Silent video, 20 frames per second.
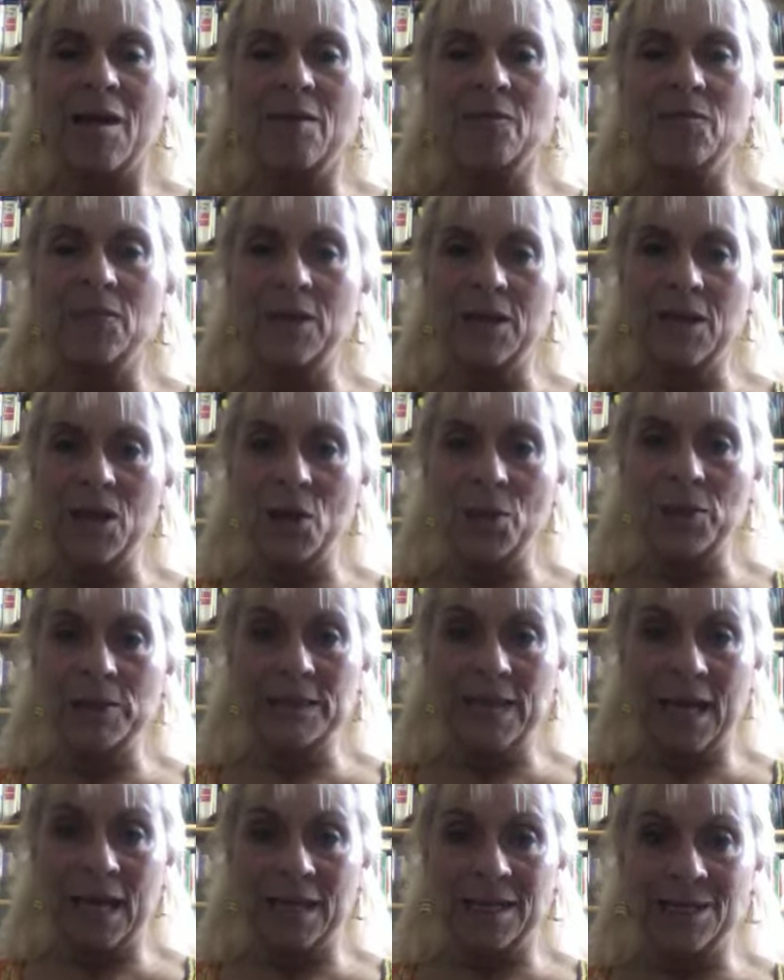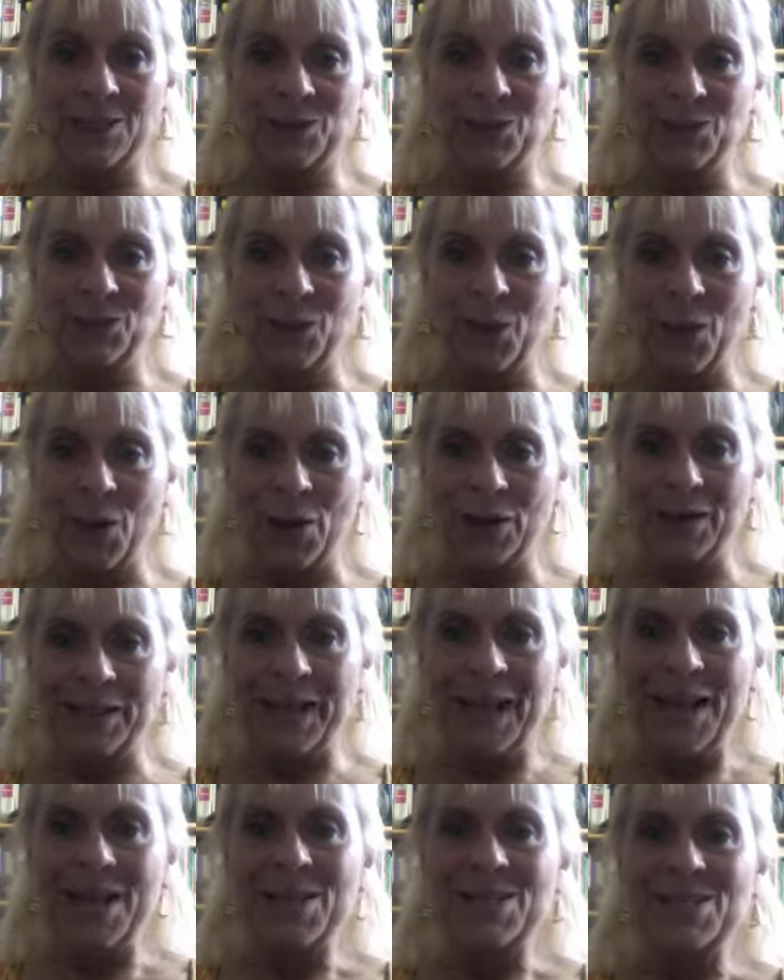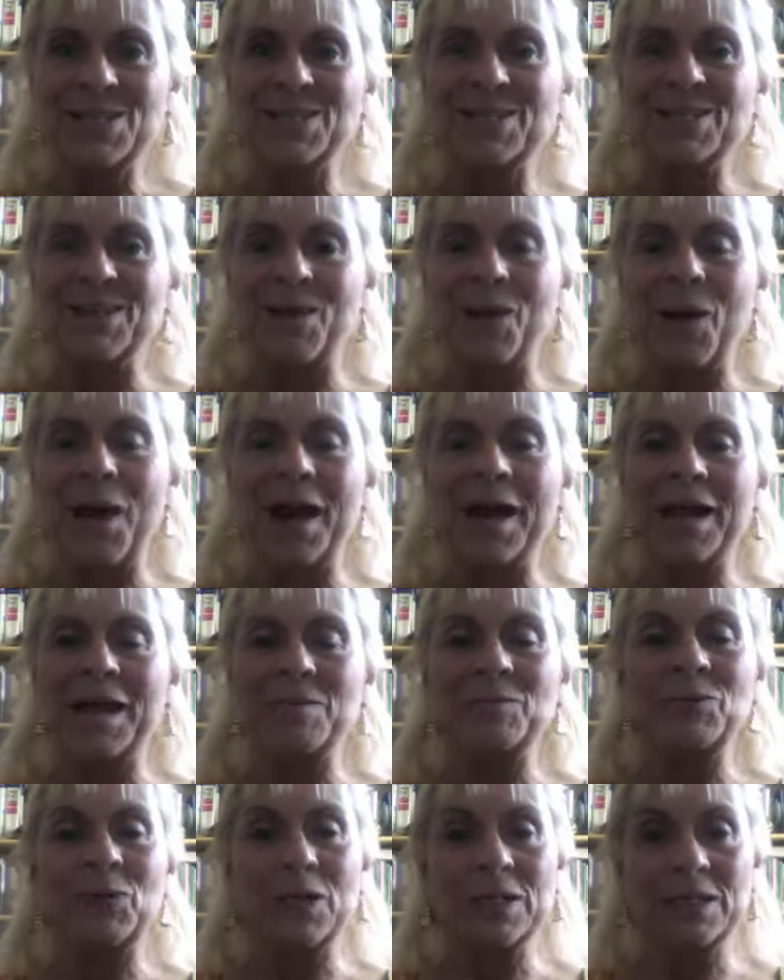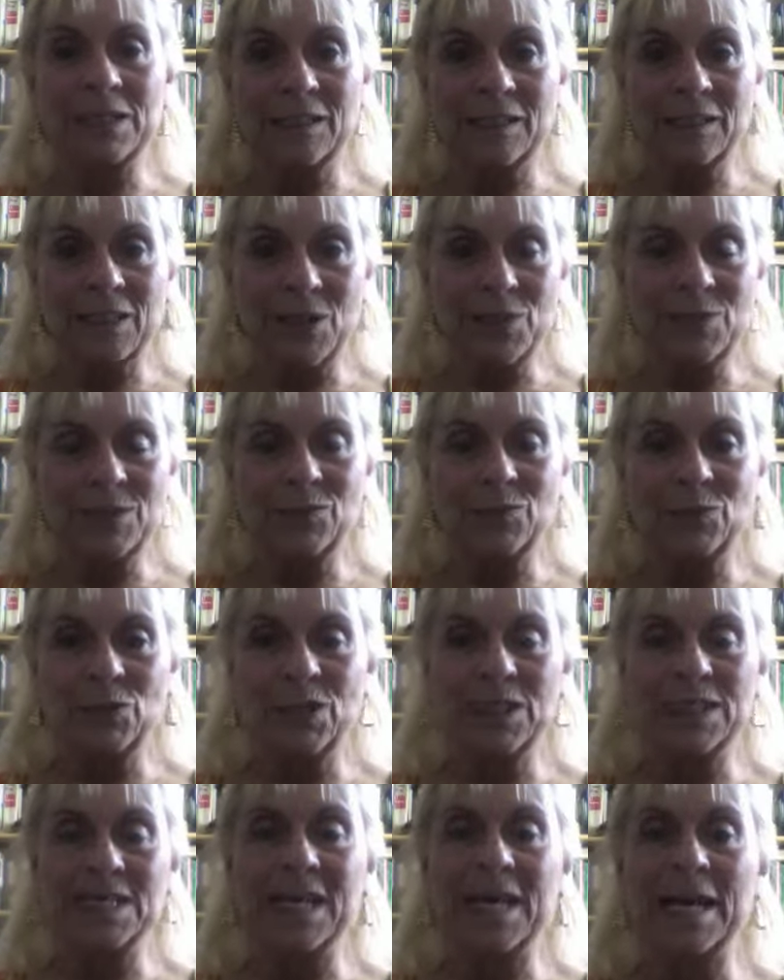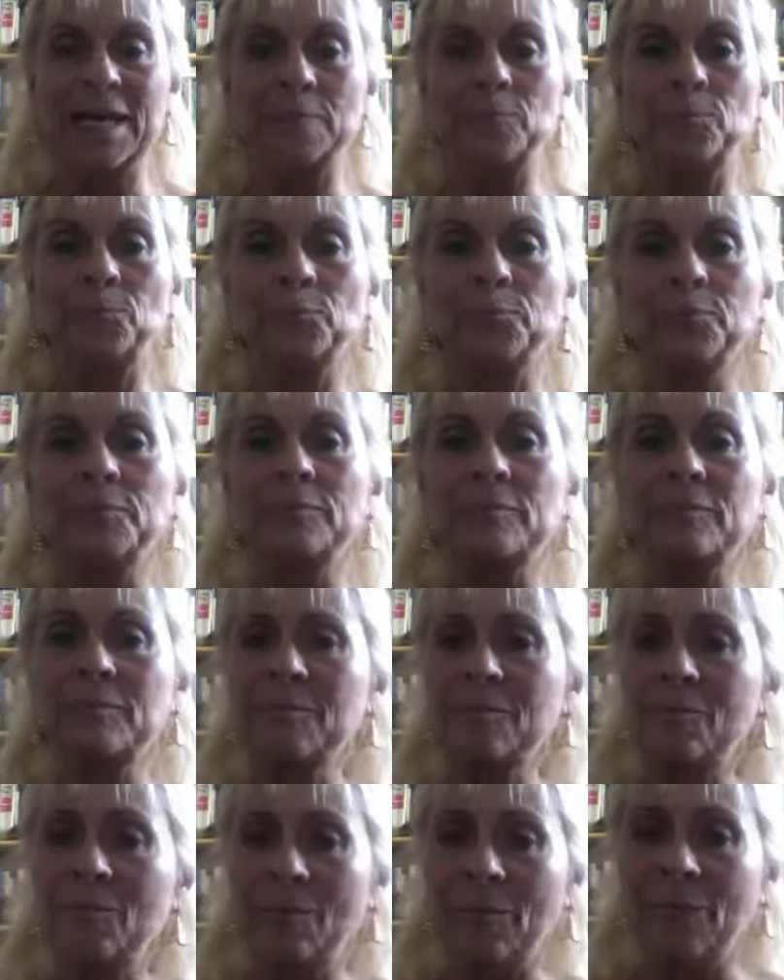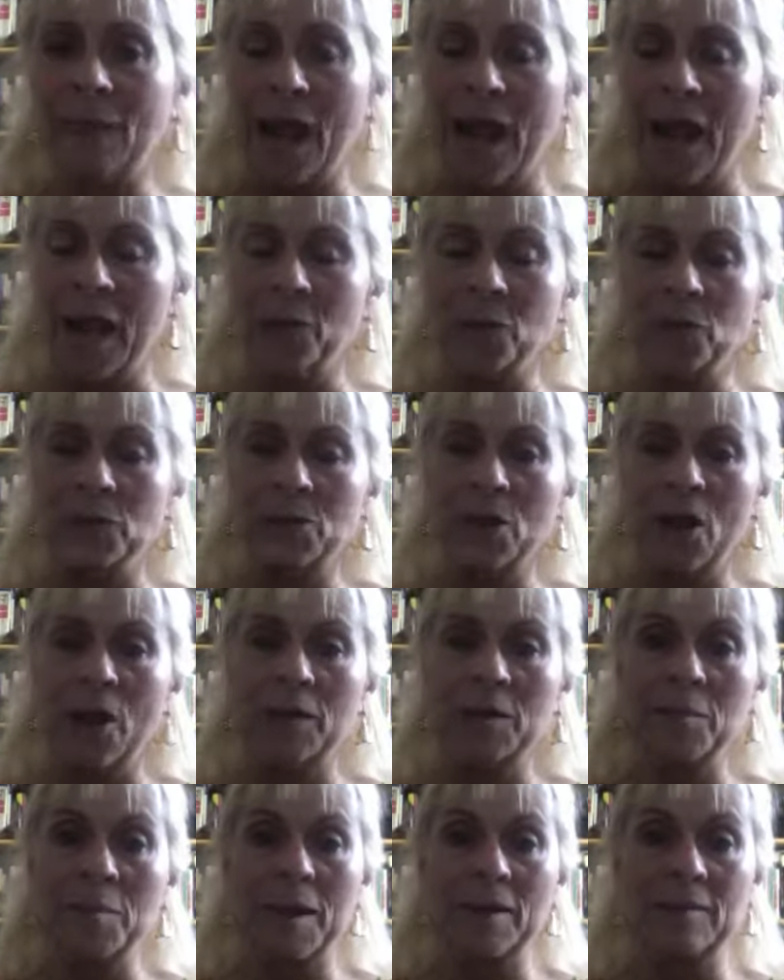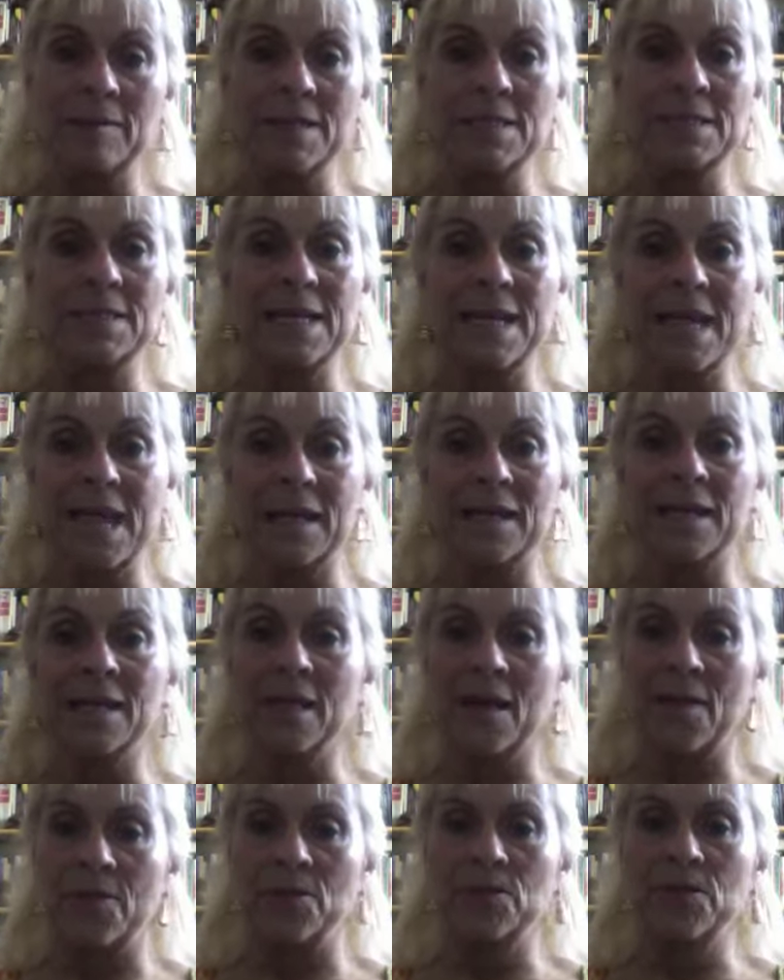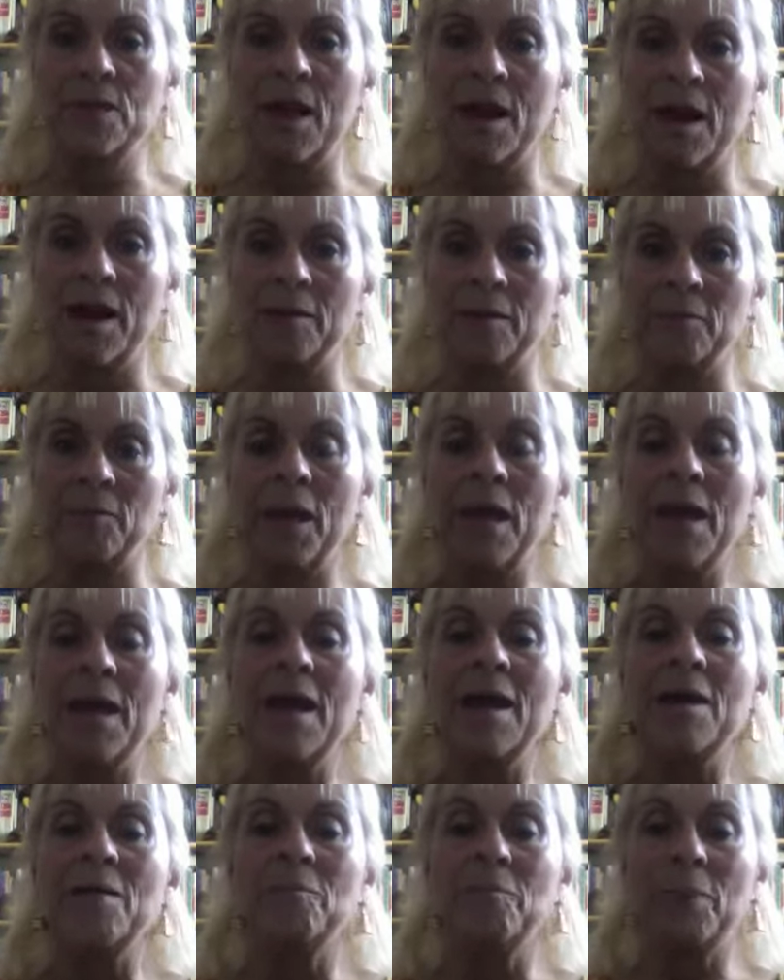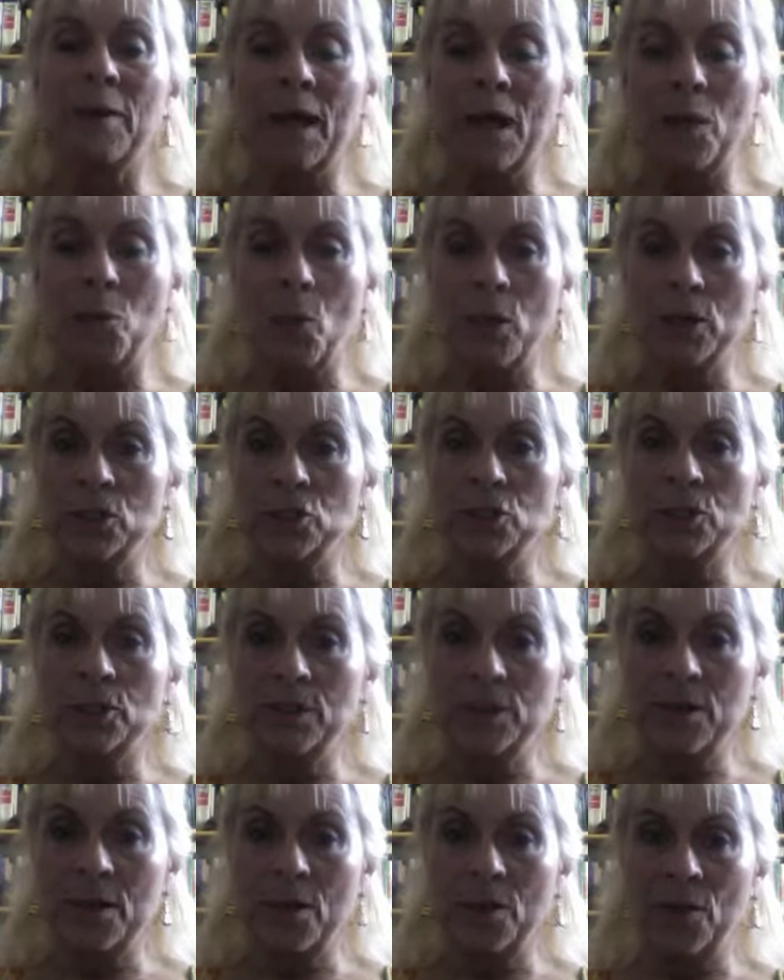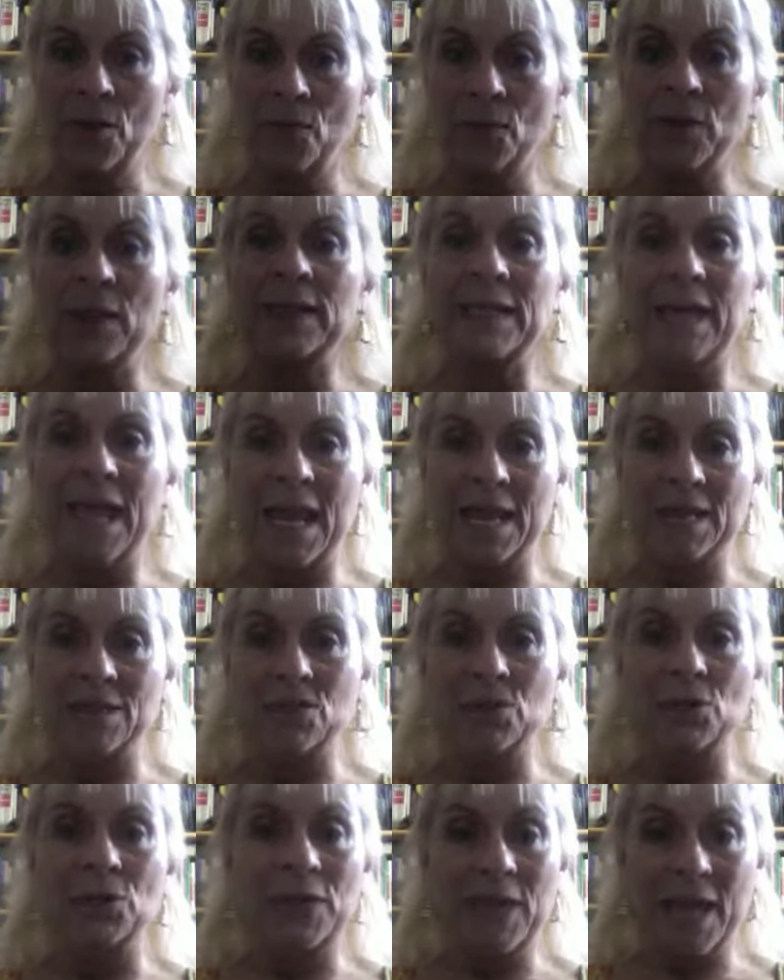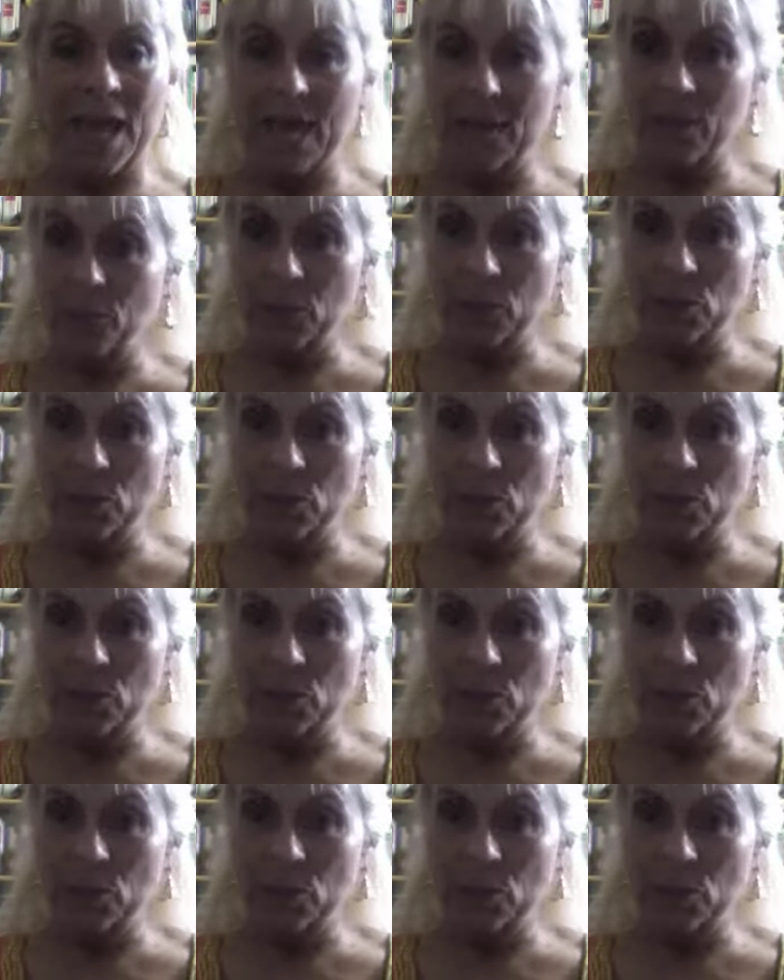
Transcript: video is getting too long. So I am going to close for today. I will talk about this again another time, but I want you to know that cancer can be